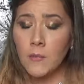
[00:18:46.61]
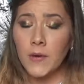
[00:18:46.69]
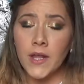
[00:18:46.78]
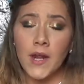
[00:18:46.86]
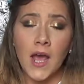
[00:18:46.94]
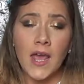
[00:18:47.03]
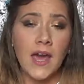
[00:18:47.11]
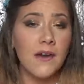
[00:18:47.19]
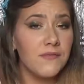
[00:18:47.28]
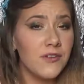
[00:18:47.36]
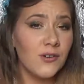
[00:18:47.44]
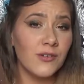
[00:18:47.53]
but I
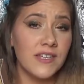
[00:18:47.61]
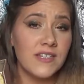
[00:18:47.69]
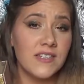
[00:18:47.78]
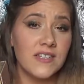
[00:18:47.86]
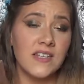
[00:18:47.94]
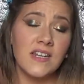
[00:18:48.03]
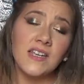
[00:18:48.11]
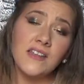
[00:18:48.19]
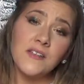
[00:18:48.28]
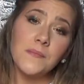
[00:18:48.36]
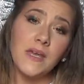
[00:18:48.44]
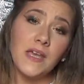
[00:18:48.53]
have noticed that
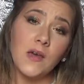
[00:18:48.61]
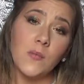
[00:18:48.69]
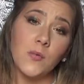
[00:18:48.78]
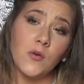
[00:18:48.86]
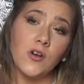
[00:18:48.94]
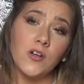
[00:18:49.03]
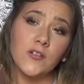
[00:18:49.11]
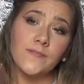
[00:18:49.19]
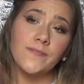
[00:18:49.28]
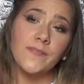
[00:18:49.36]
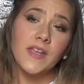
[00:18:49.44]
in the makeup world,